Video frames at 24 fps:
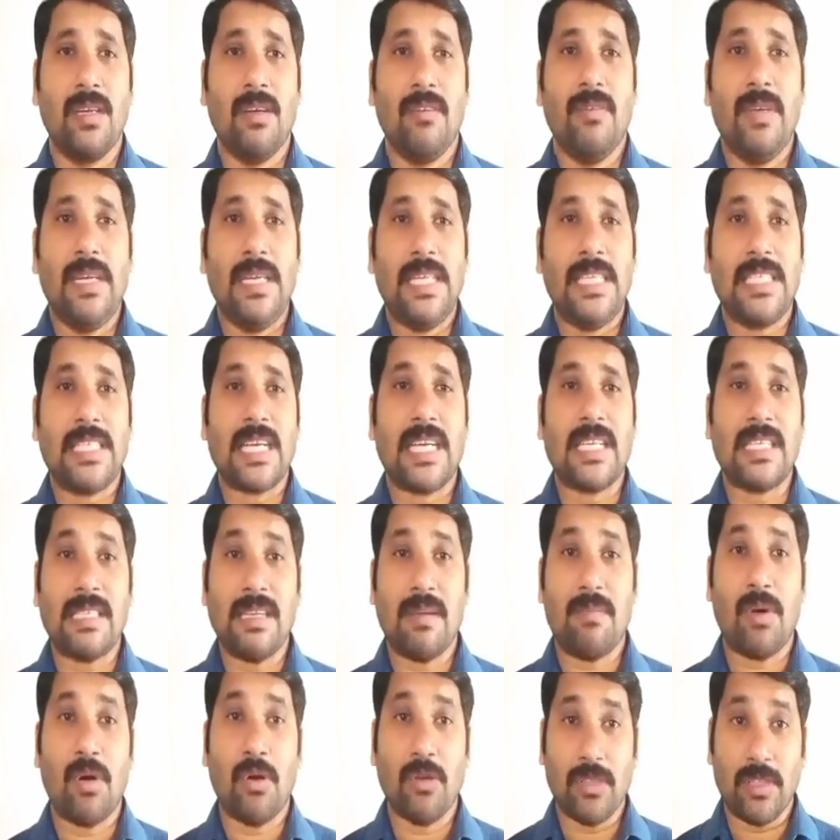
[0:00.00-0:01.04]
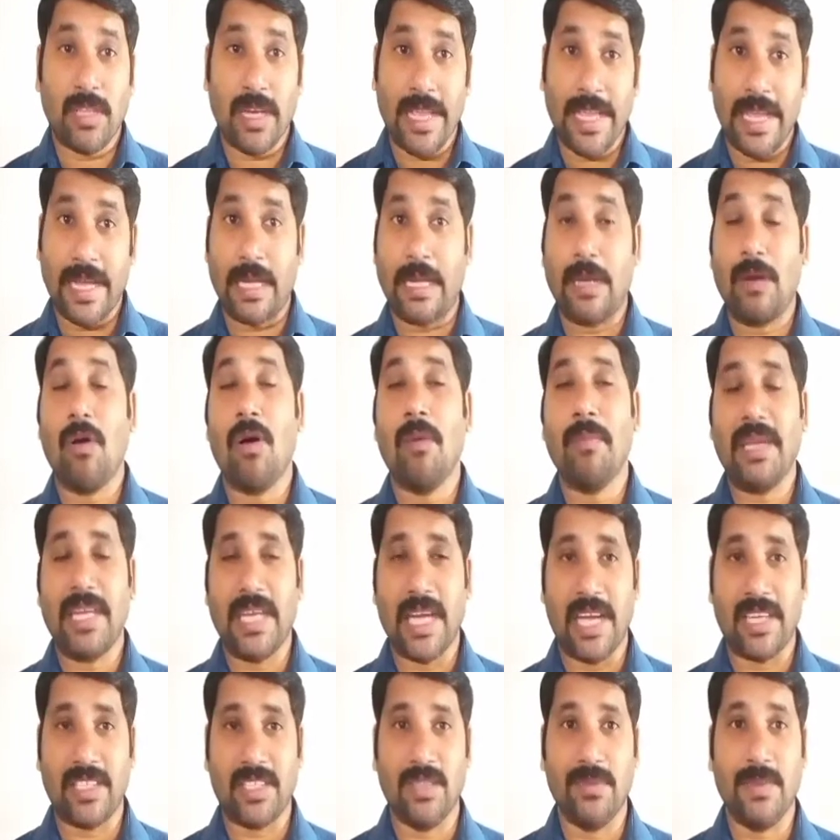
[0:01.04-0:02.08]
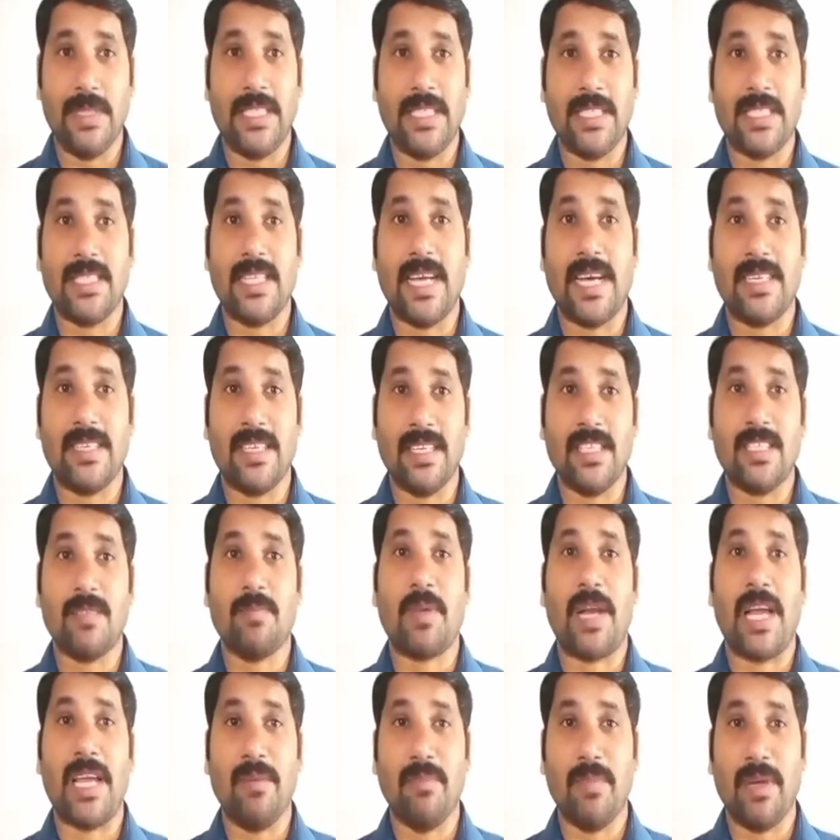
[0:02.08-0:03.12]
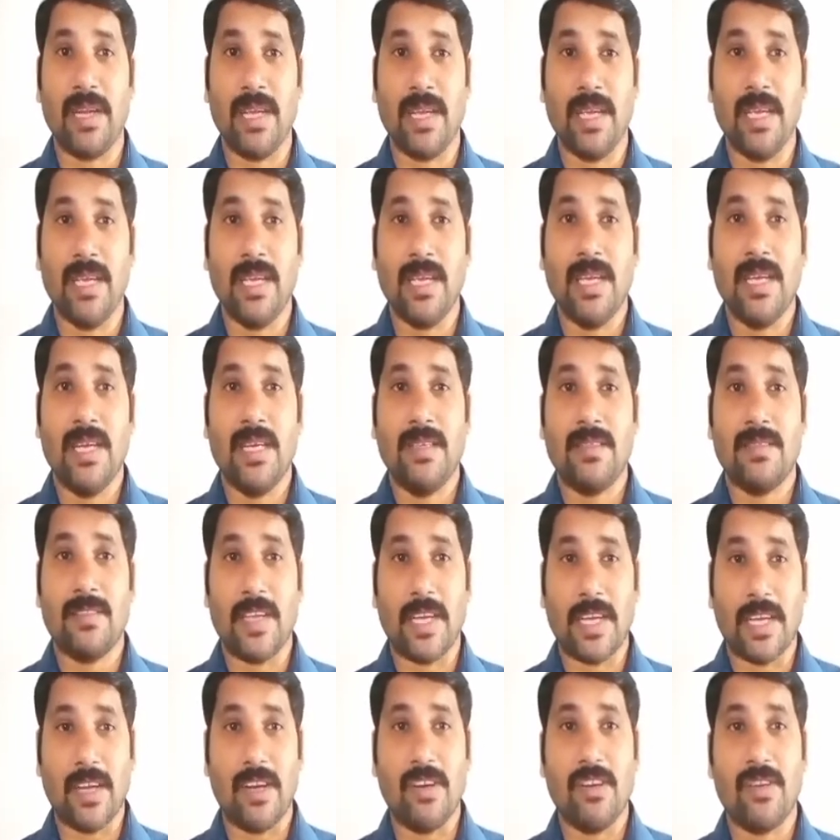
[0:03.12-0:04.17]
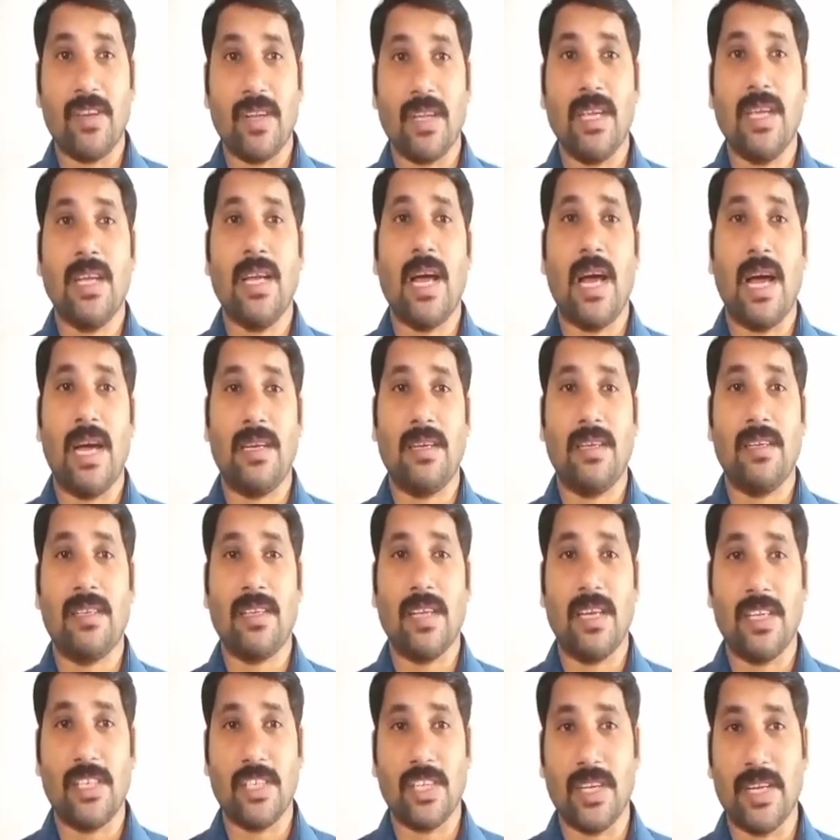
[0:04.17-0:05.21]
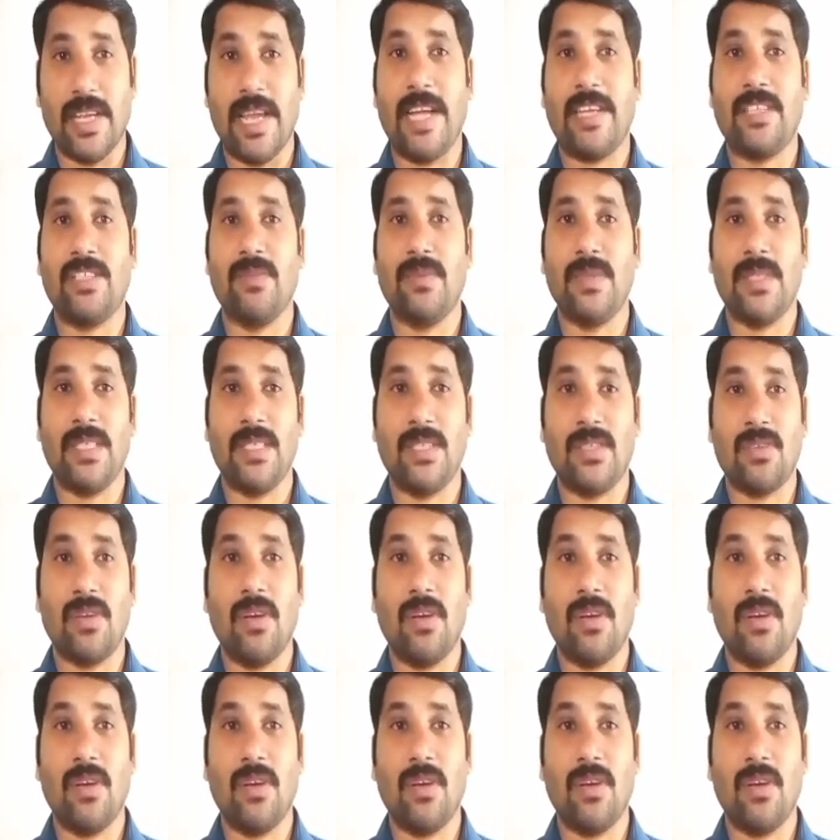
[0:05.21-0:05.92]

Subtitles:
we discussed about three economic activities, that is primary, secondary and tertiary activities.